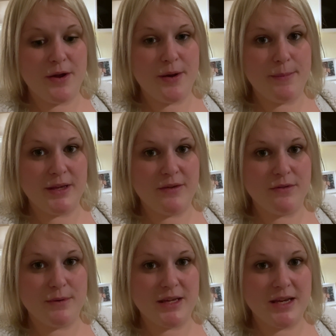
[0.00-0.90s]
and give
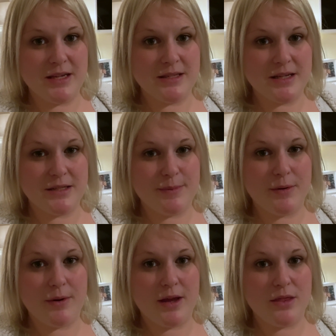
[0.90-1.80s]
them a kiss at
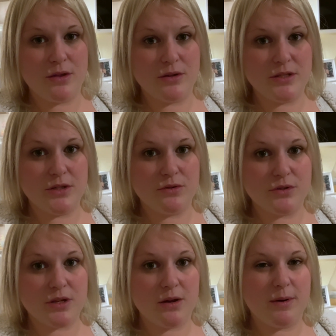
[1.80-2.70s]
about 8:30 or
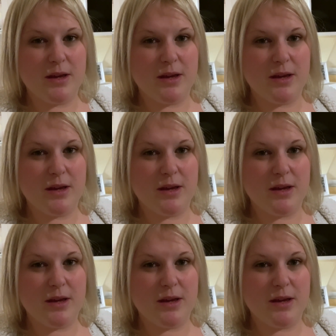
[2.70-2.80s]
so,